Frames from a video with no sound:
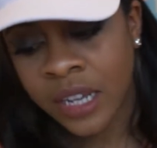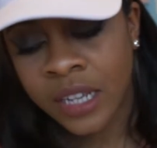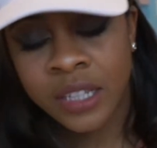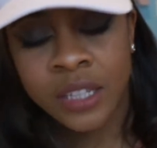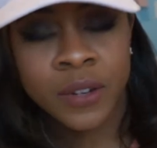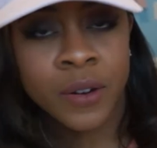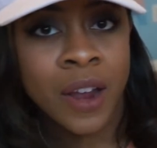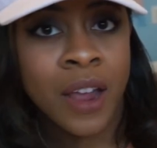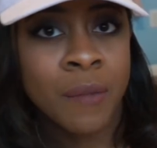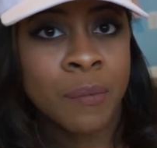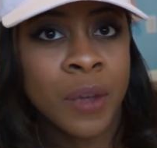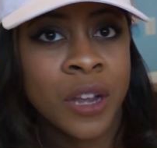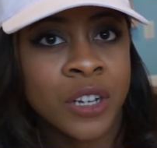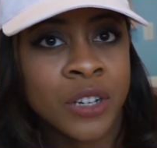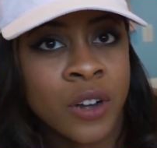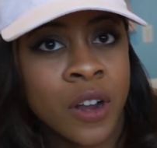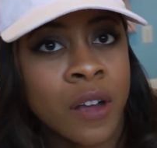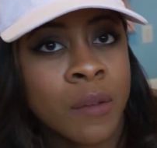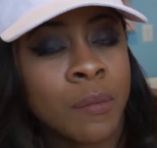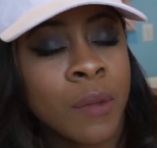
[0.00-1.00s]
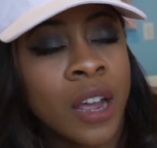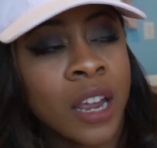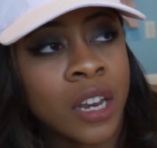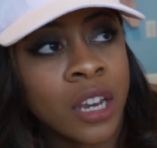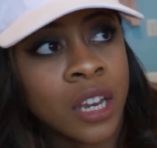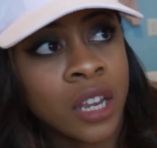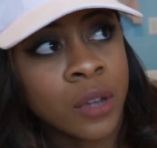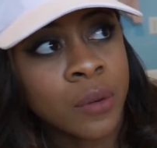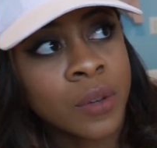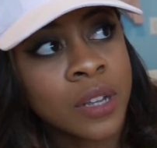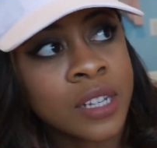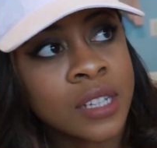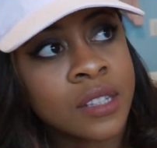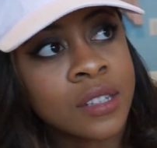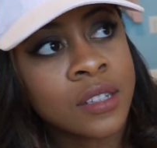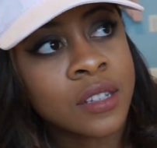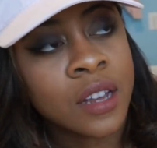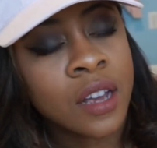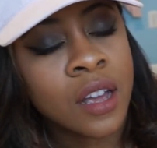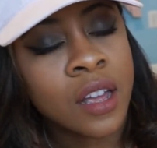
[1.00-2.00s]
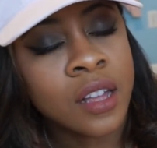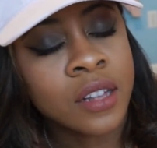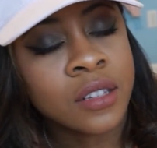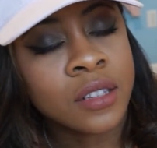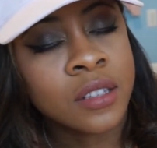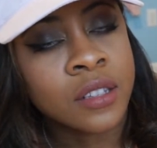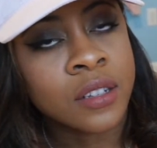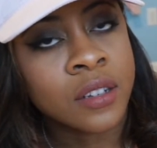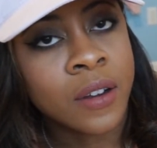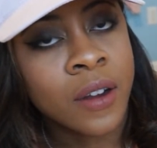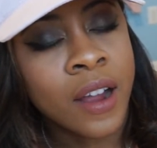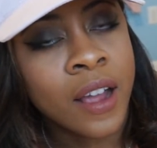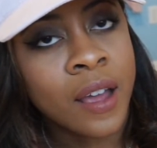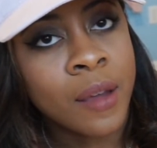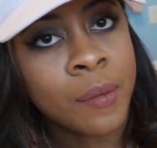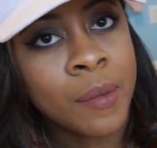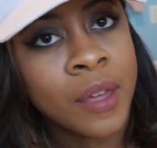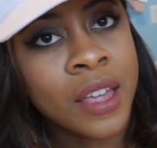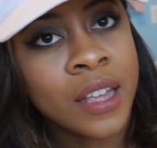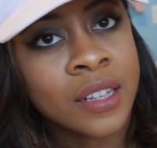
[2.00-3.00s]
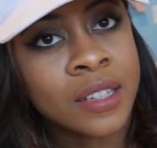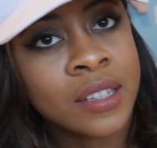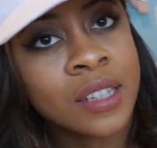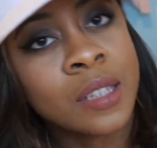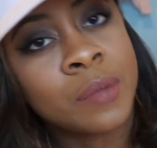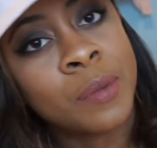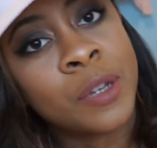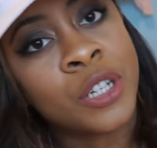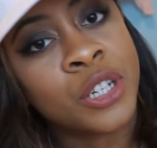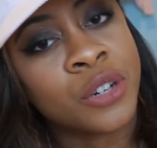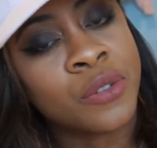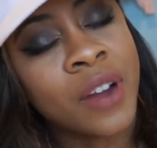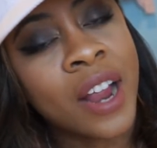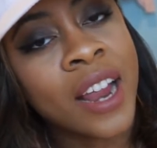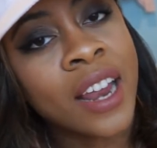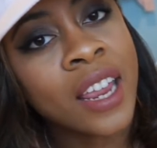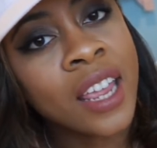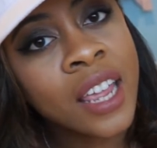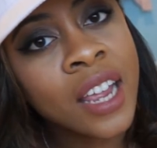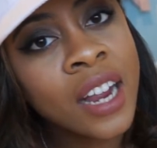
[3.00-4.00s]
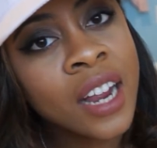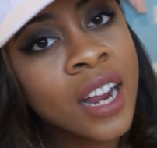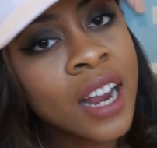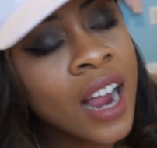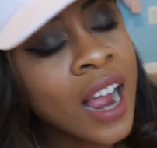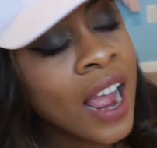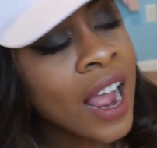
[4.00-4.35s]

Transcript: Instagram picture on my newest Instagram is this picture right here.